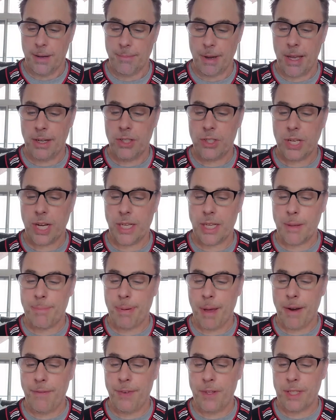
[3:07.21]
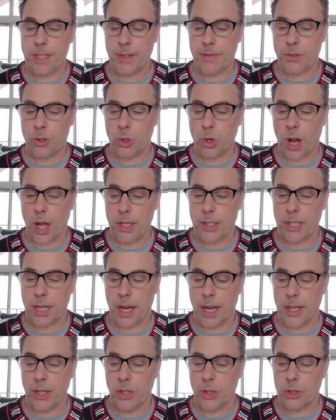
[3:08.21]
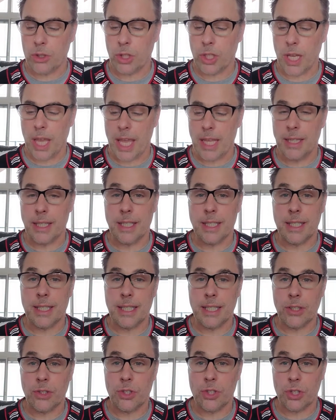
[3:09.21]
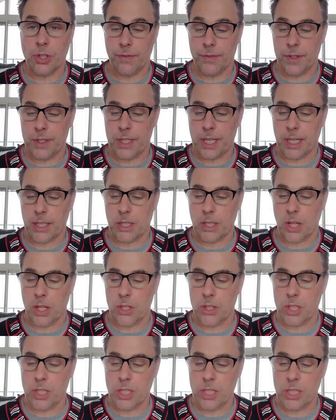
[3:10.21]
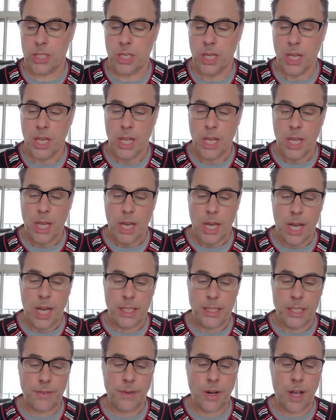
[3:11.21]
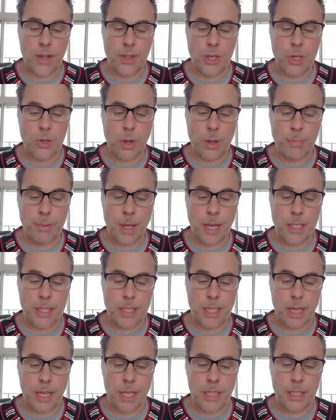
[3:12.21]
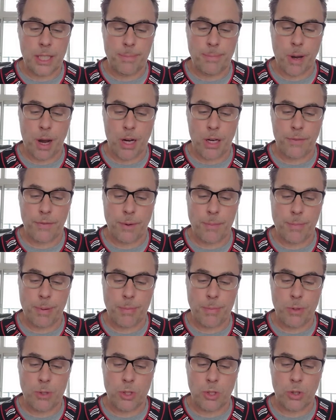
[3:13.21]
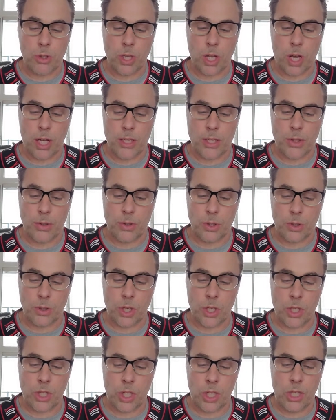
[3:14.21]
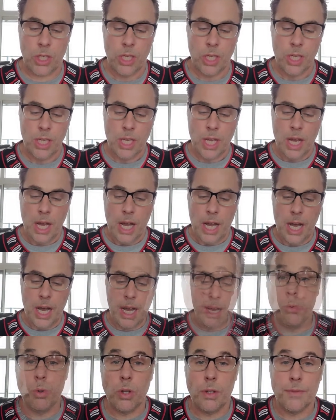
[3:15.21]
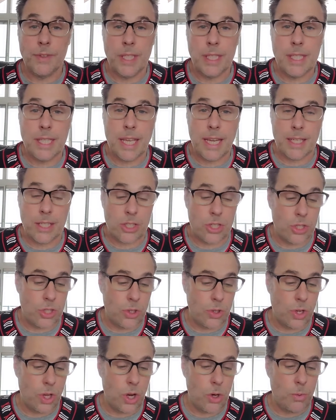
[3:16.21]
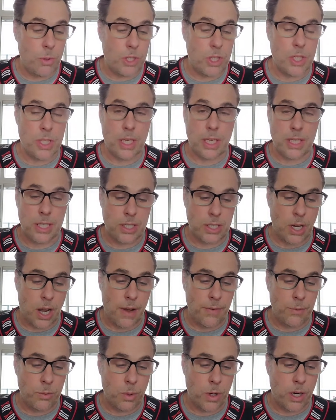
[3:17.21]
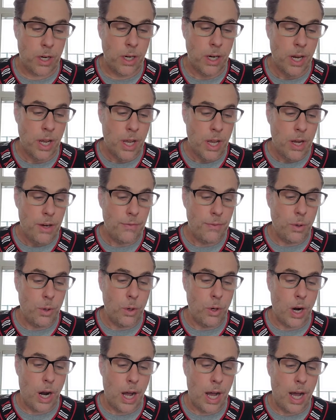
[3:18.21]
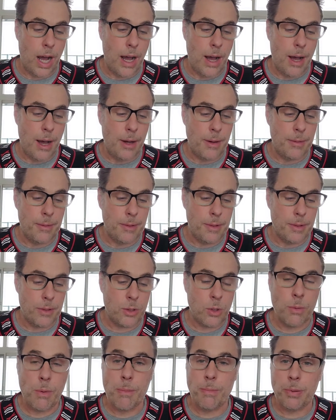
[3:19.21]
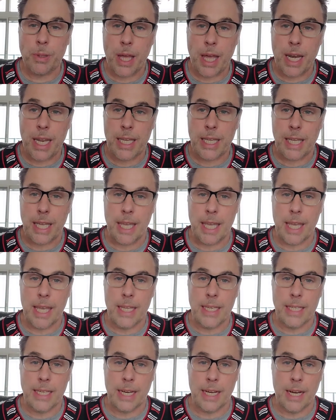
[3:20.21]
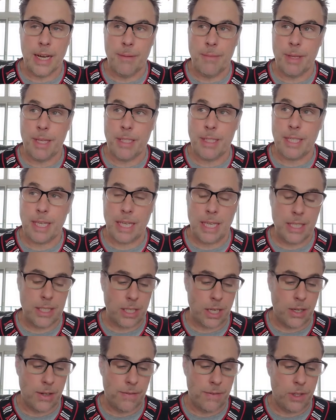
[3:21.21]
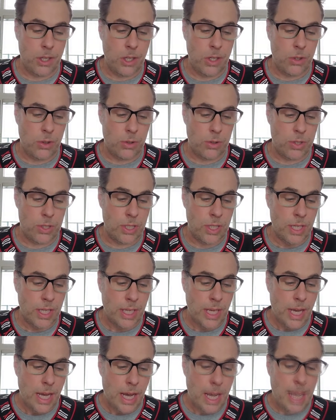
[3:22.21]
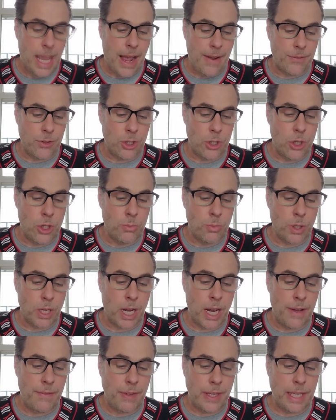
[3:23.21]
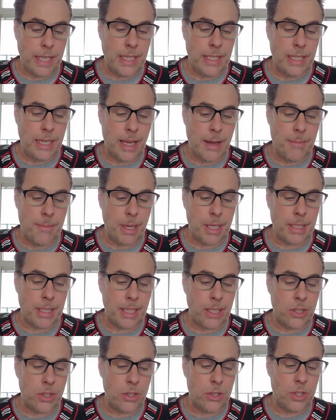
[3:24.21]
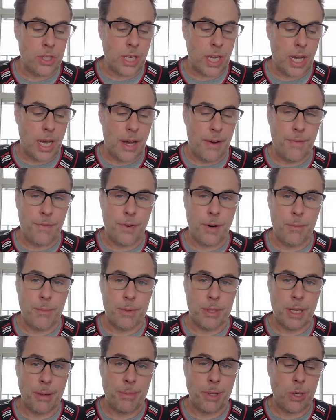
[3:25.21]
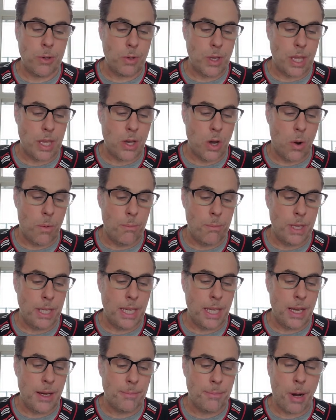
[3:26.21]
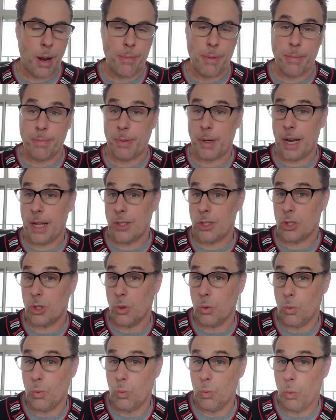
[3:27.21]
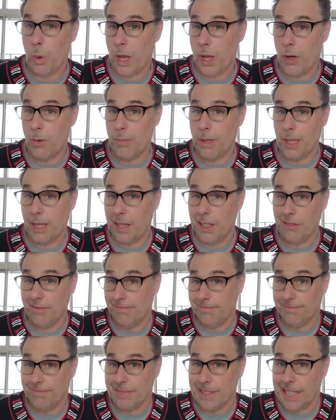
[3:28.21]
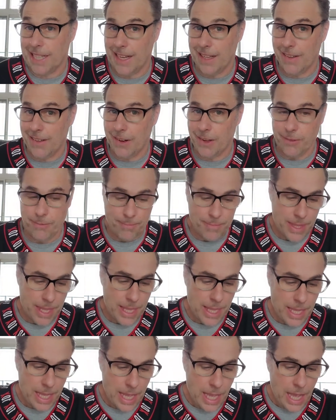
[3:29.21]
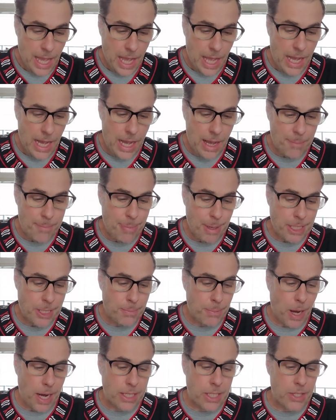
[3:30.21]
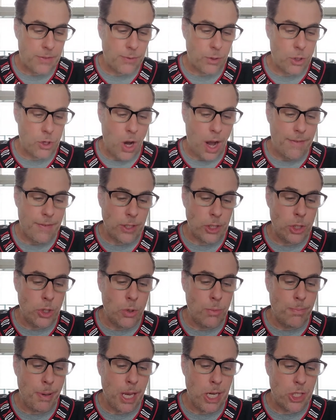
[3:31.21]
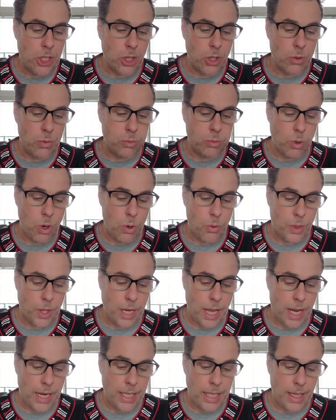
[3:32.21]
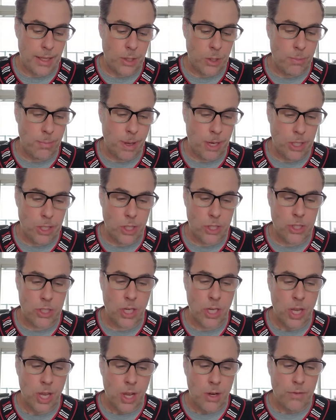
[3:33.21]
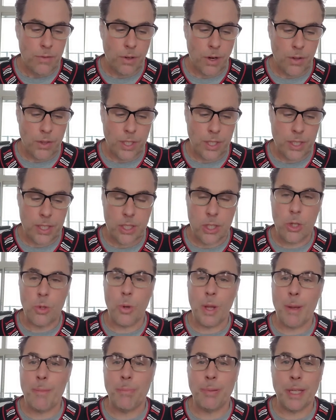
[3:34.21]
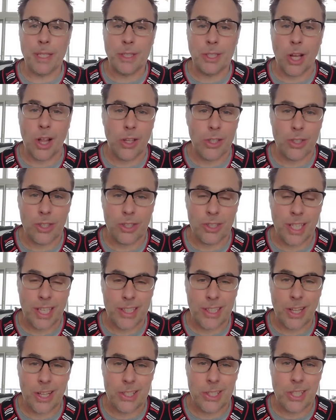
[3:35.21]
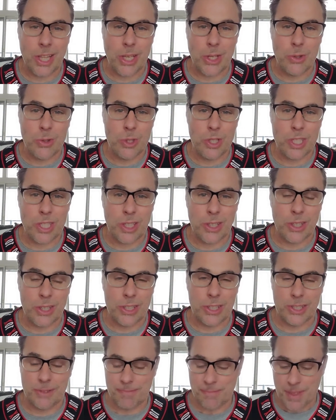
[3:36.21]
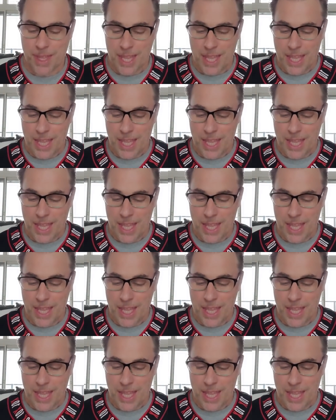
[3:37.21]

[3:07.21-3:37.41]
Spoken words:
Understanding the benefits of Tri-Ultra and the Zeal surface technologies. Discover how the new implant topography promotes early osseointegration. Learn the role of DTX Studio, which is a software for treatment planning and its ease of use. In the afternoon, we're gonna have Ian McNichols from WEO Media, probably pronounced WEO Media, I don't know. Best practice for driving new patient growth and how to get new patients for all this new implant technology that you just learned.